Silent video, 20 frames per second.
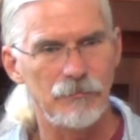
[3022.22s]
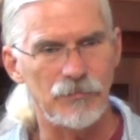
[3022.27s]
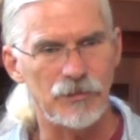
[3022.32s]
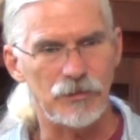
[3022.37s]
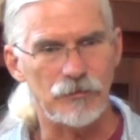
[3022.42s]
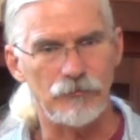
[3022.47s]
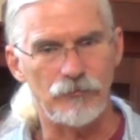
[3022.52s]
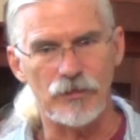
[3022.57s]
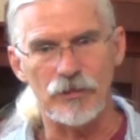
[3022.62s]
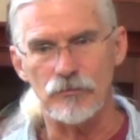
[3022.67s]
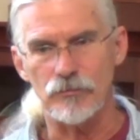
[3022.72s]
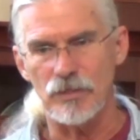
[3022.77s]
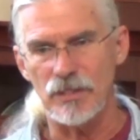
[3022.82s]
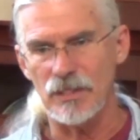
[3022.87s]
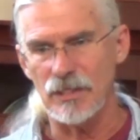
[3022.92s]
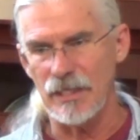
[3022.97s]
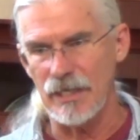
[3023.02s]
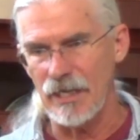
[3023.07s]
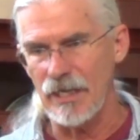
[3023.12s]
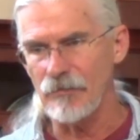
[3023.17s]
But the fig tree
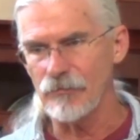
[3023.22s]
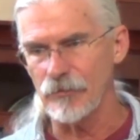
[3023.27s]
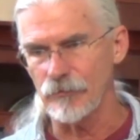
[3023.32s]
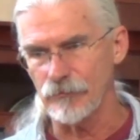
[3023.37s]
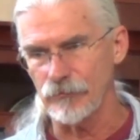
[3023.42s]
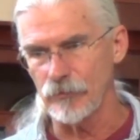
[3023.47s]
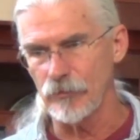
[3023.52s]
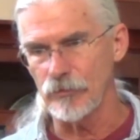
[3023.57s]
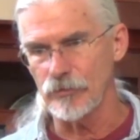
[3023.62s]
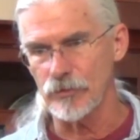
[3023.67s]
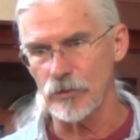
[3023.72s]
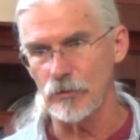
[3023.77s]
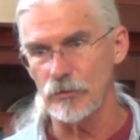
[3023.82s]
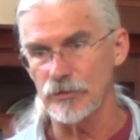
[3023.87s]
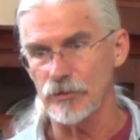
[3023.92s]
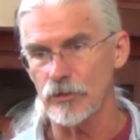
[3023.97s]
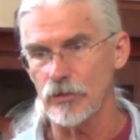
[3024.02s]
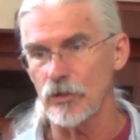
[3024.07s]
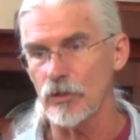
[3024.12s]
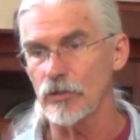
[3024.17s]
didn't have the fruit, so it
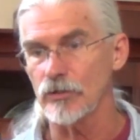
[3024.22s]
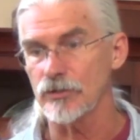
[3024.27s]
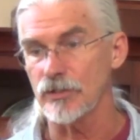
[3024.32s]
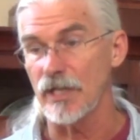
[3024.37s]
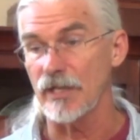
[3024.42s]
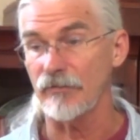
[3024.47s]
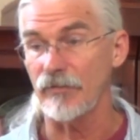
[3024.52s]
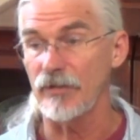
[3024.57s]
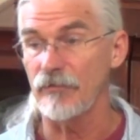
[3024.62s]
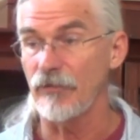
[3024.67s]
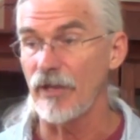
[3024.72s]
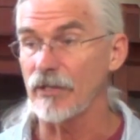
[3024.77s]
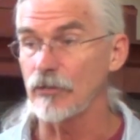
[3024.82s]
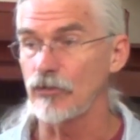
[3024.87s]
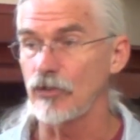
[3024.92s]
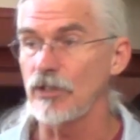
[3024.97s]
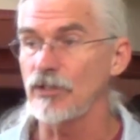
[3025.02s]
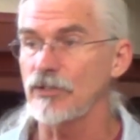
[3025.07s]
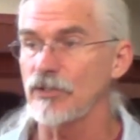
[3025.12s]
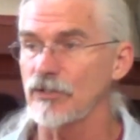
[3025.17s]
was cursed. In fact,
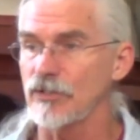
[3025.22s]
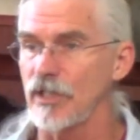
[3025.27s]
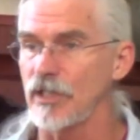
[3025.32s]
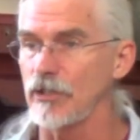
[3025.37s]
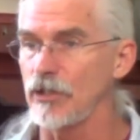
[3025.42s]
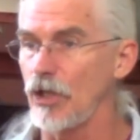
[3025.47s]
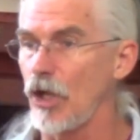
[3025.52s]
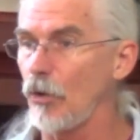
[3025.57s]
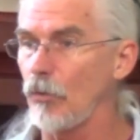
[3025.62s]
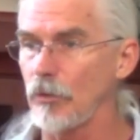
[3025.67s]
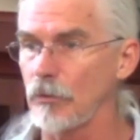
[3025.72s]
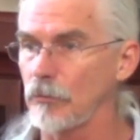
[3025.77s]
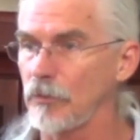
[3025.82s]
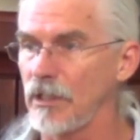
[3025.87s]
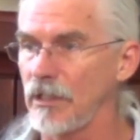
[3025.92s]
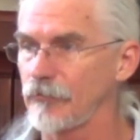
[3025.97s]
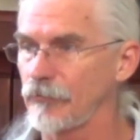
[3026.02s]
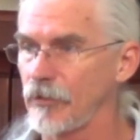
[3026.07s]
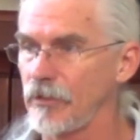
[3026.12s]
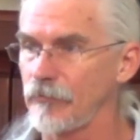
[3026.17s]
Jesus said, No one
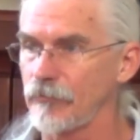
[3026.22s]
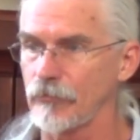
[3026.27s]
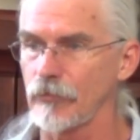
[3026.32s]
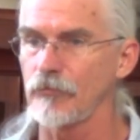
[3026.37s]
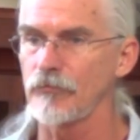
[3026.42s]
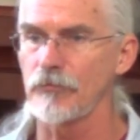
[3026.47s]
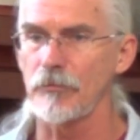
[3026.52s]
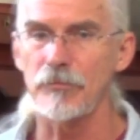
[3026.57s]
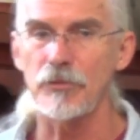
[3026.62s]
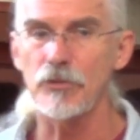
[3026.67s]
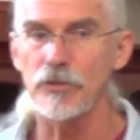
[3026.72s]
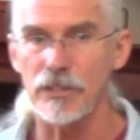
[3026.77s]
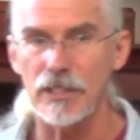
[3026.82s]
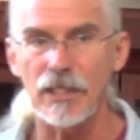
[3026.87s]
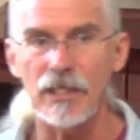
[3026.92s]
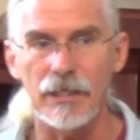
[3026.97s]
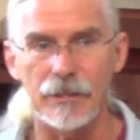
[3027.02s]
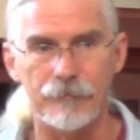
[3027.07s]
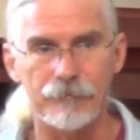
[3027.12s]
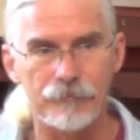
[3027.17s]
will ever eat fruit from you
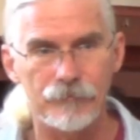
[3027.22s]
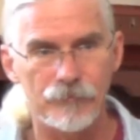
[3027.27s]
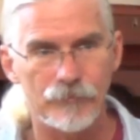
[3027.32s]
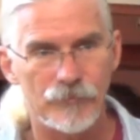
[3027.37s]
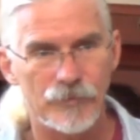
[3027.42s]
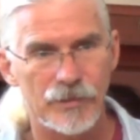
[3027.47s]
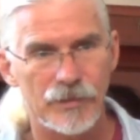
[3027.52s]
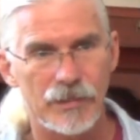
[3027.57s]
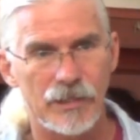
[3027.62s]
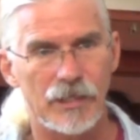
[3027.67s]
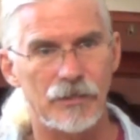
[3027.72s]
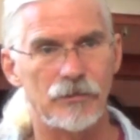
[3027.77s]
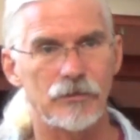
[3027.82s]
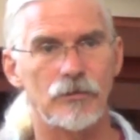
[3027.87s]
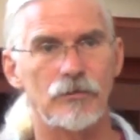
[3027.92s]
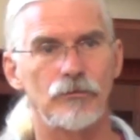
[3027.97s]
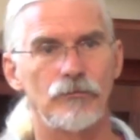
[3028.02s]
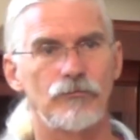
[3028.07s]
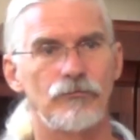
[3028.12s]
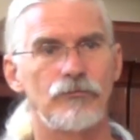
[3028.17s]
again. And the
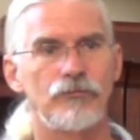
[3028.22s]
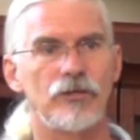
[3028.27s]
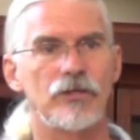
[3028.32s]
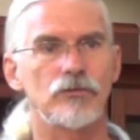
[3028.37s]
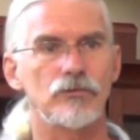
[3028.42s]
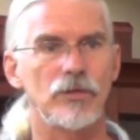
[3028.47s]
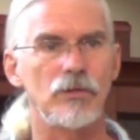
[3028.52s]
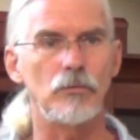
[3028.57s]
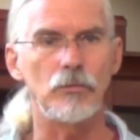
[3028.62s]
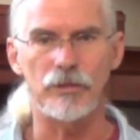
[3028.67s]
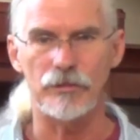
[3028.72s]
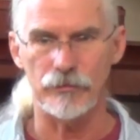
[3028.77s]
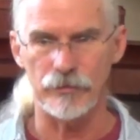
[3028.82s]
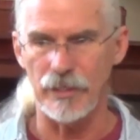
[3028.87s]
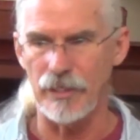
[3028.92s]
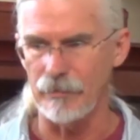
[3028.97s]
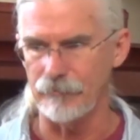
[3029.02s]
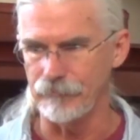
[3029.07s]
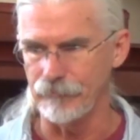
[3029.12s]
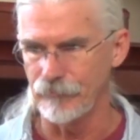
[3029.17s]
fig tree withered
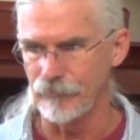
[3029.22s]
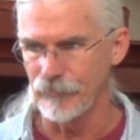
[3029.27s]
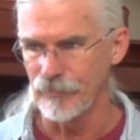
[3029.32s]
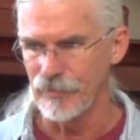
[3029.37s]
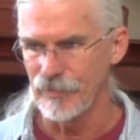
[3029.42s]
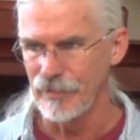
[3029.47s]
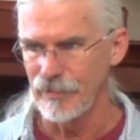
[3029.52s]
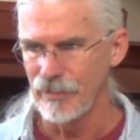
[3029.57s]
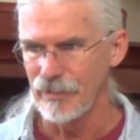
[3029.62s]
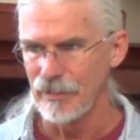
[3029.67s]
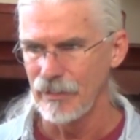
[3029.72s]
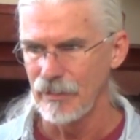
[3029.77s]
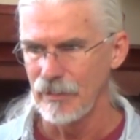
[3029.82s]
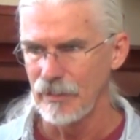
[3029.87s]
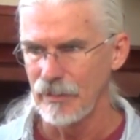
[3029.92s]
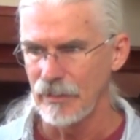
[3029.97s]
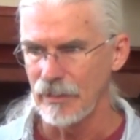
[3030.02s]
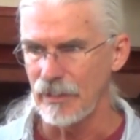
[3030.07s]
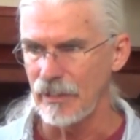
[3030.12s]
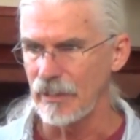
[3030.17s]
up.
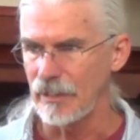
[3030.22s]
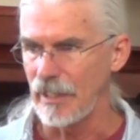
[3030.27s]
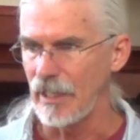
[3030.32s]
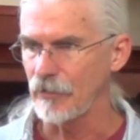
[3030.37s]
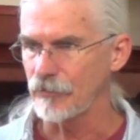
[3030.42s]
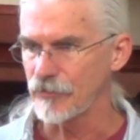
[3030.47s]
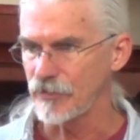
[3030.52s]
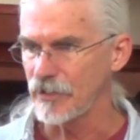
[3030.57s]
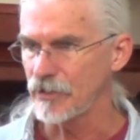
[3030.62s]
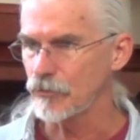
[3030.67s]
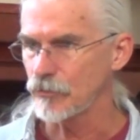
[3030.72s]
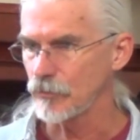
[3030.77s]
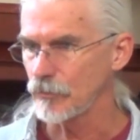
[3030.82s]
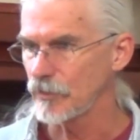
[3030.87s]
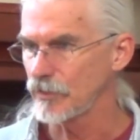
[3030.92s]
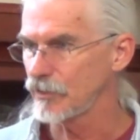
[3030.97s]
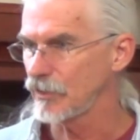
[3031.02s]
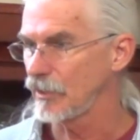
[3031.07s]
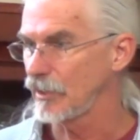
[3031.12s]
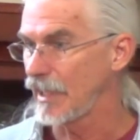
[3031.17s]
He announced this
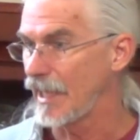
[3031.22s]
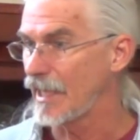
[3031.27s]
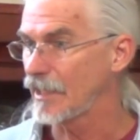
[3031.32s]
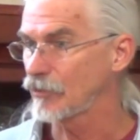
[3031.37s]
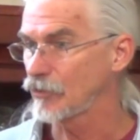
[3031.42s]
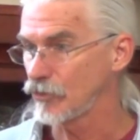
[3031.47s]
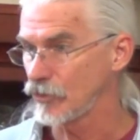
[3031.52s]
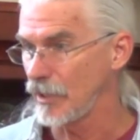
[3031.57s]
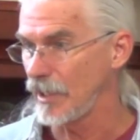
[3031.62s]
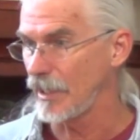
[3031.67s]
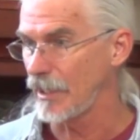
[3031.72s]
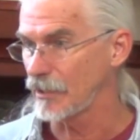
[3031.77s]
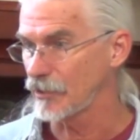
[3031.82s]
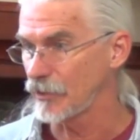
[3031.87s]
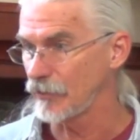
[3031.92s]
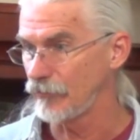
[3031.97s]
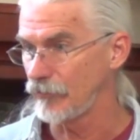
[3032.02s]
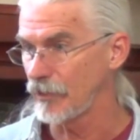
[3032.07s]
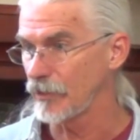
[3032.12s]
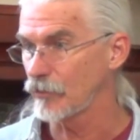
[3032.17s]
was the last chance.
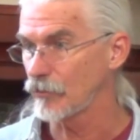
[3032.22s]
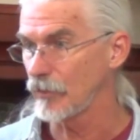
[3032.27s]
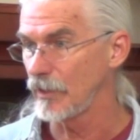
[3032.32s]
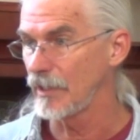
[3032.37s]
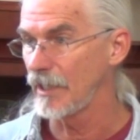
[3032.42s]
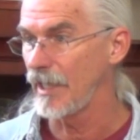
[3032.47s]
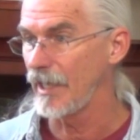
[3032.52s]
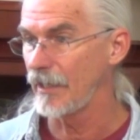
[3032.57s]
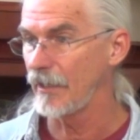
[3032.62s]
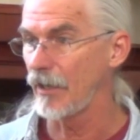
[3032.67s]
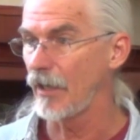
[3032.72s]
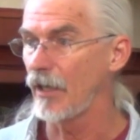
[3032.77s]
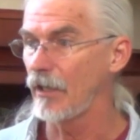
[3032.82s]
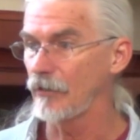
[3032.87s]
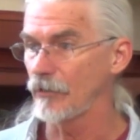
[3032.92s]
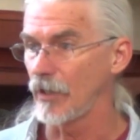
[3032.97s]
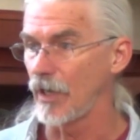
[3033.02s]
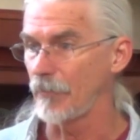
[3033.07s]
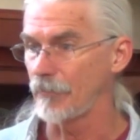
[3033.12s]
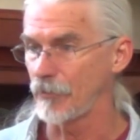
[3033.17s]
The fig tree had had
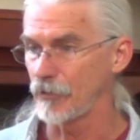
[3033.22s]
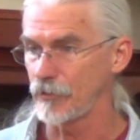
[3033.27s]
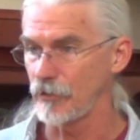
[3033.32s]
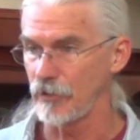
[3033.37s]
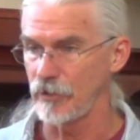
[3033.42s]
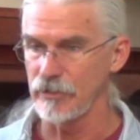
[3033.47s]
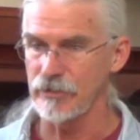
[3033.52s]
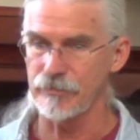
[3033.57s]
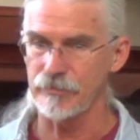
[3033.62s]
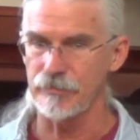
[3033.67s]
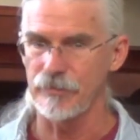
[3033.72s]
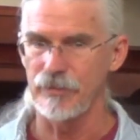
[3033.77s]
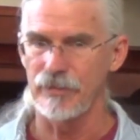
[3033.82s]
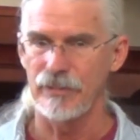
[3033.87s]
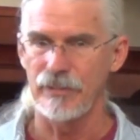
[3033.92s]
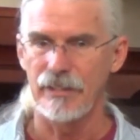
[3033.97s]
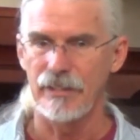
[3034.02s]
other opportunities,